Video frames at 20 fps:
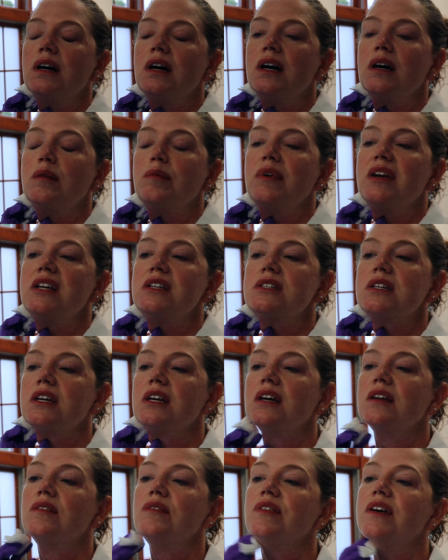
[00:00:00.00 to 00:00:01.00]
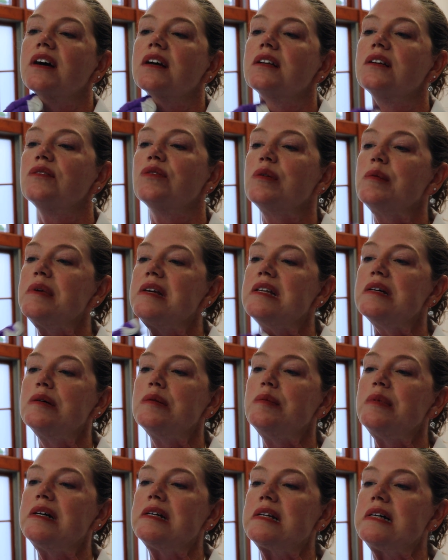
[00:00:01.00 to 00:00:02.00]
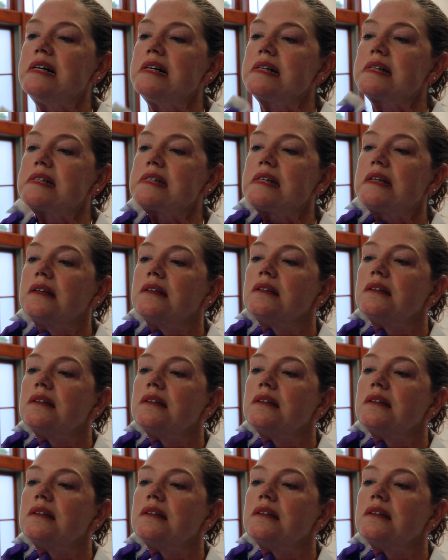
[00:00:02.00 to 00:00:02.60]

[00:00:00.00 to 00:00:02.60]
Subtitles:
had a patient get infected from me doing Botox.